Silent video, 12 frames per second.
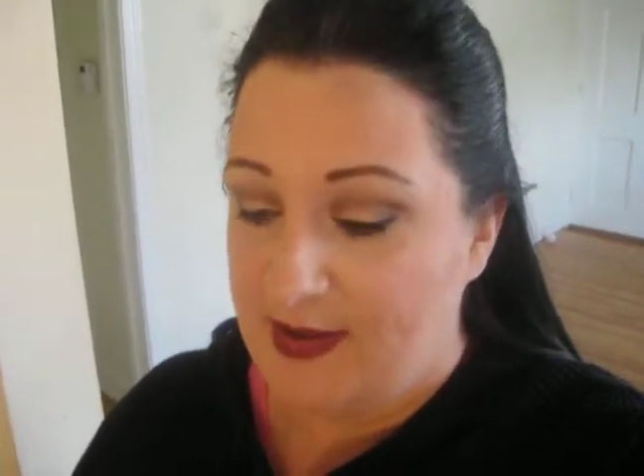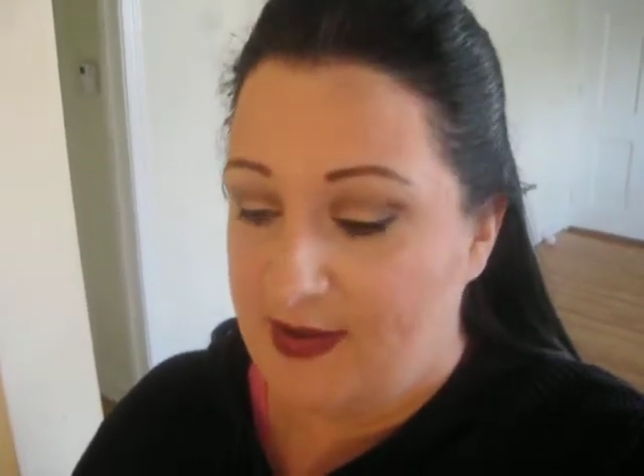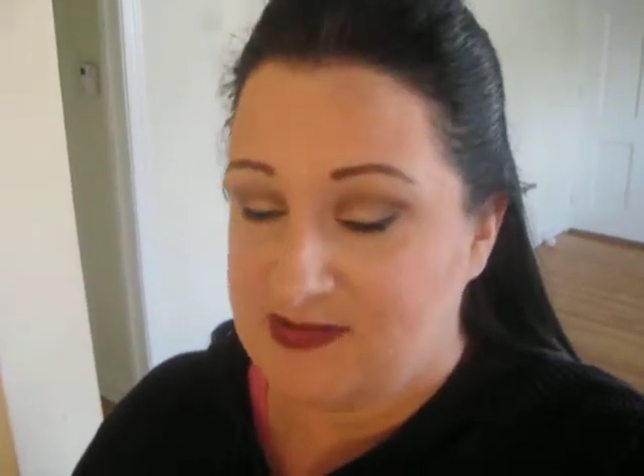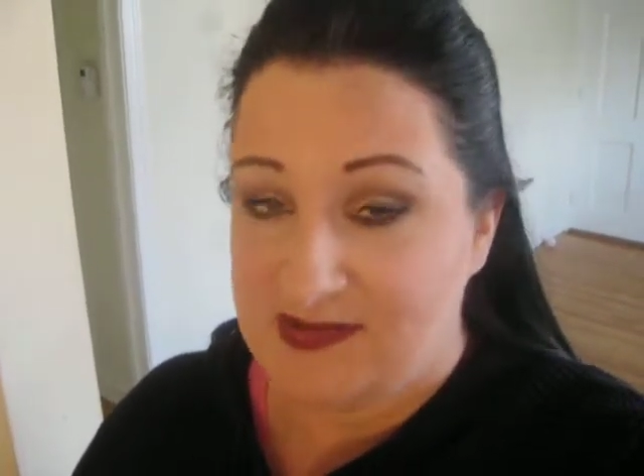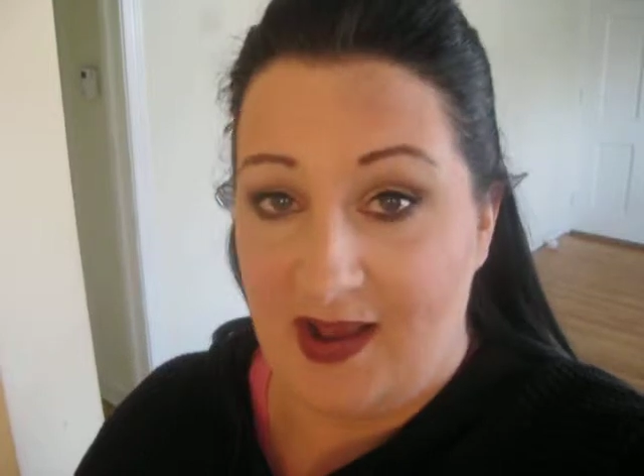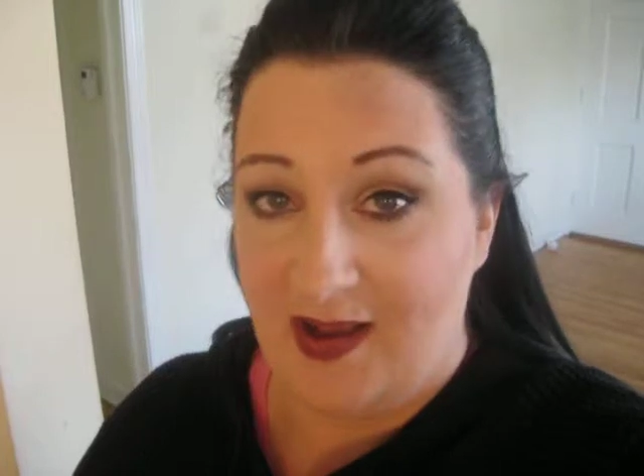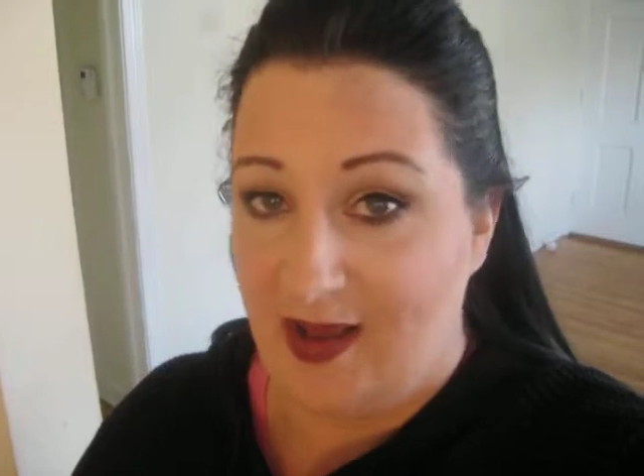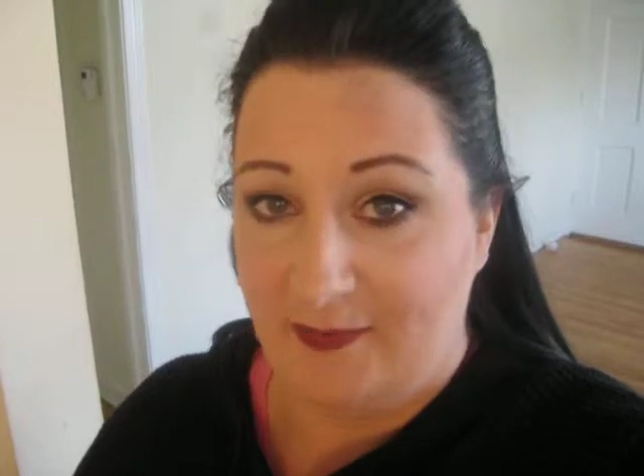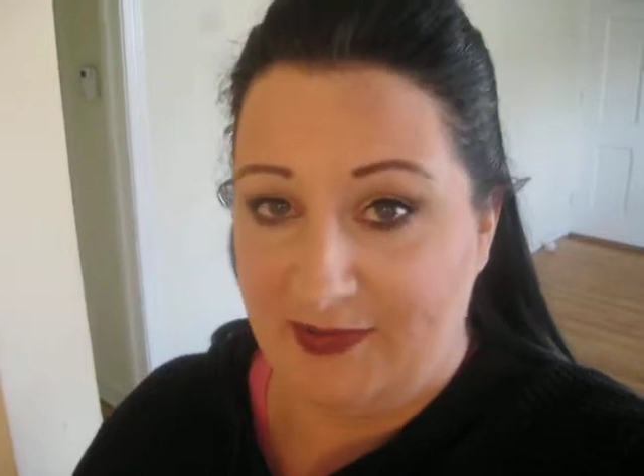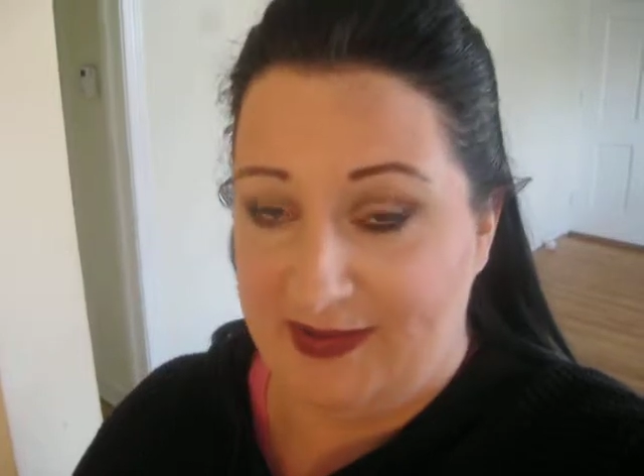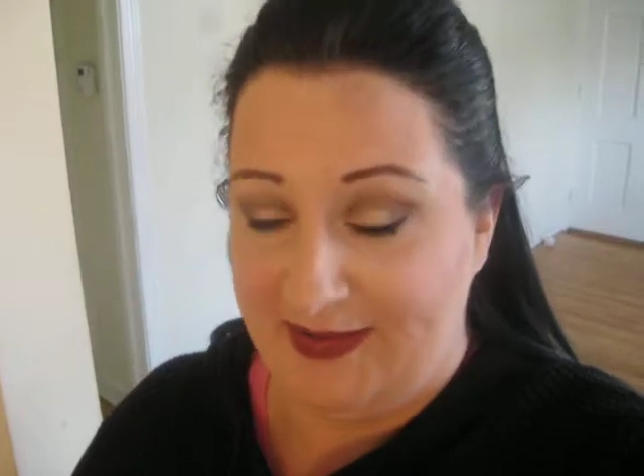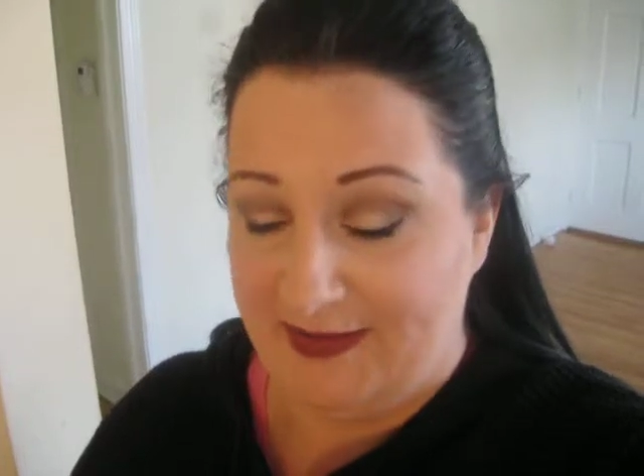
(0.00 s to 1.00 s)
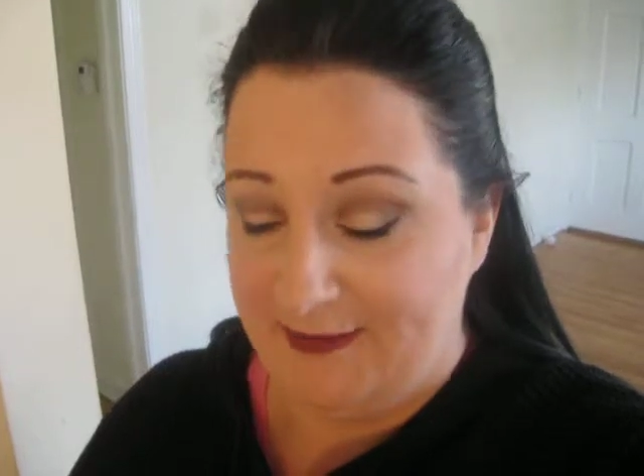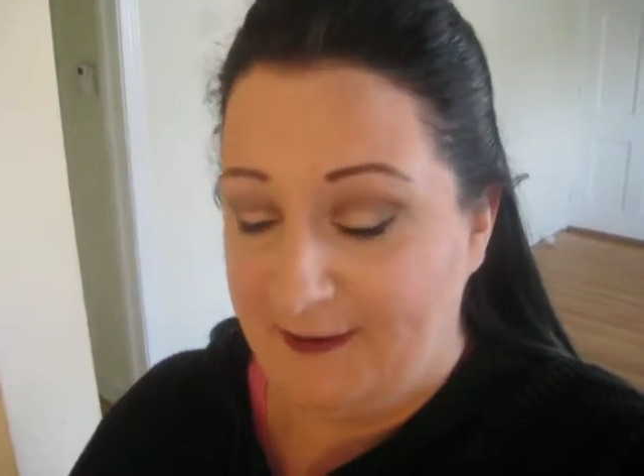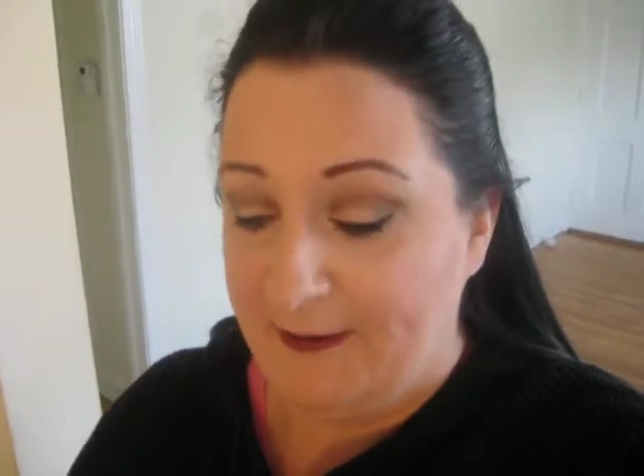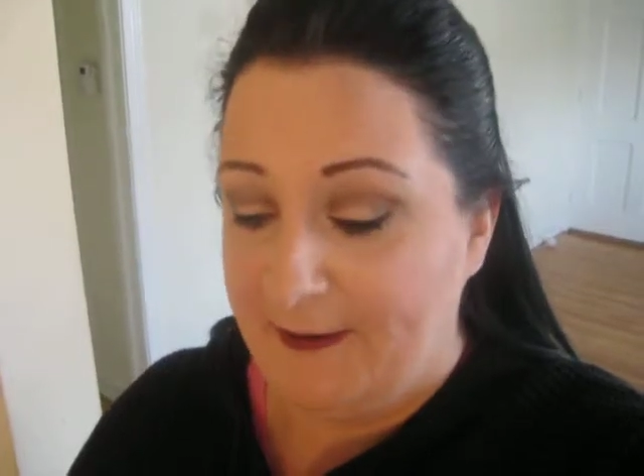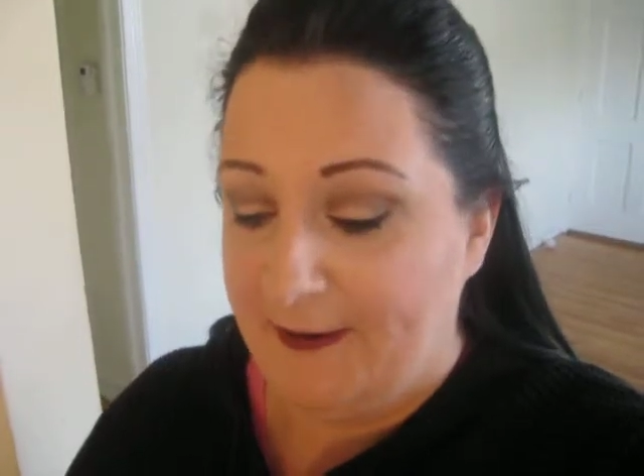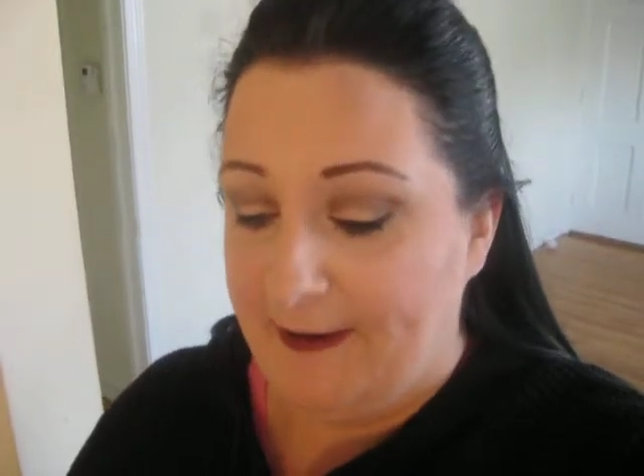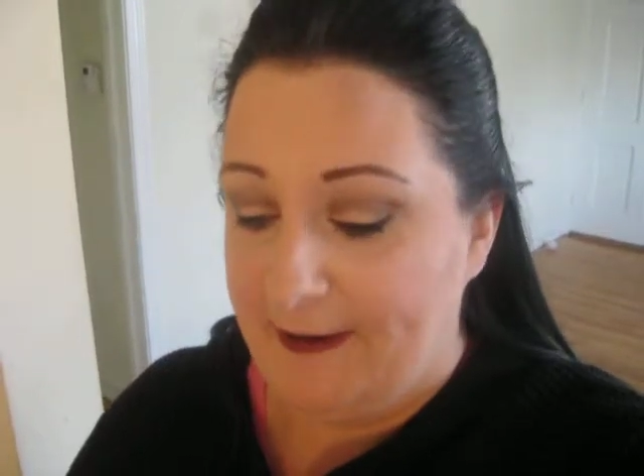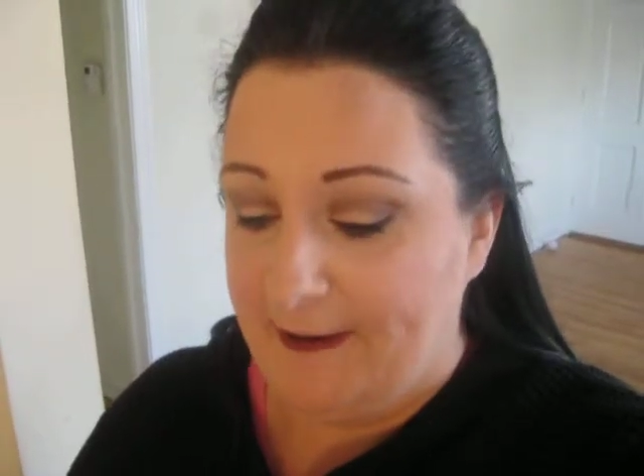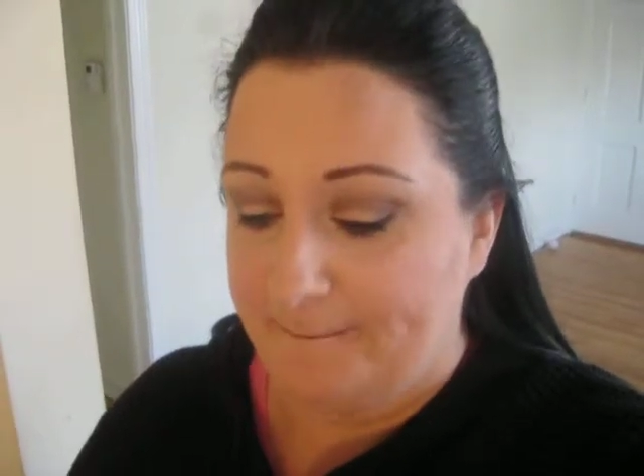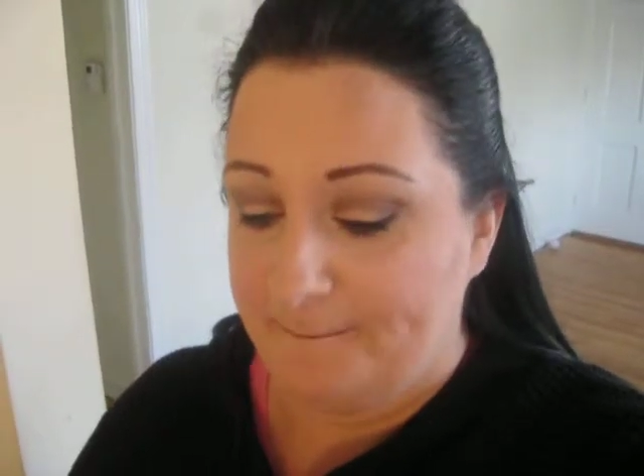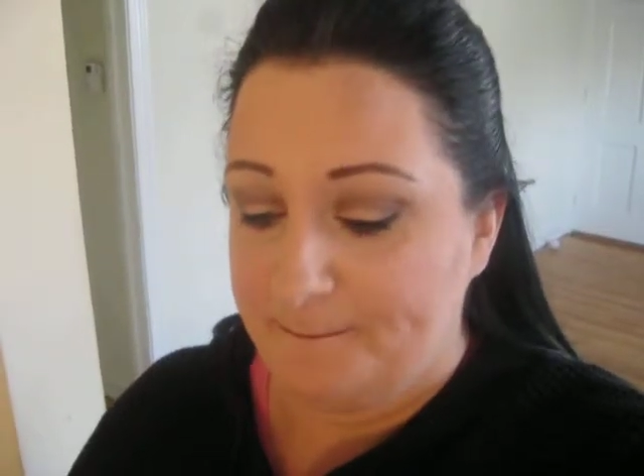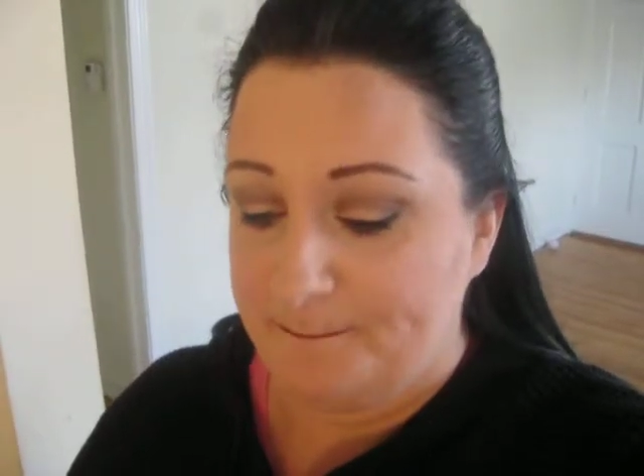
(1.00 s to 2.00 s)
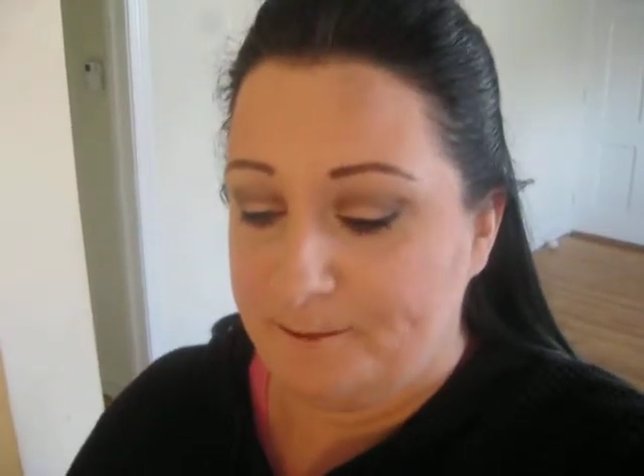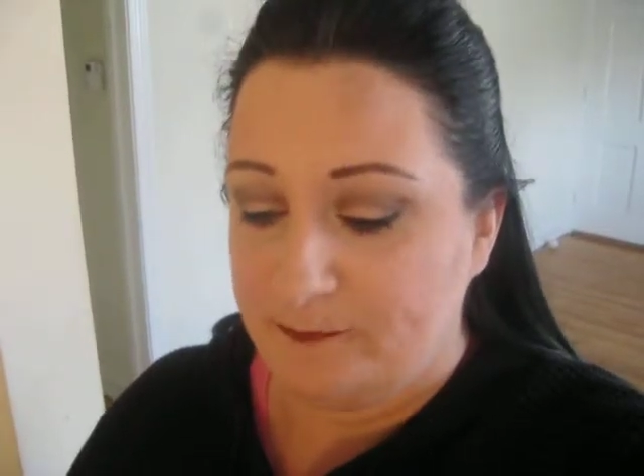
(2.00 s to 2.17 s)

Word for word: It's not complicated. Um,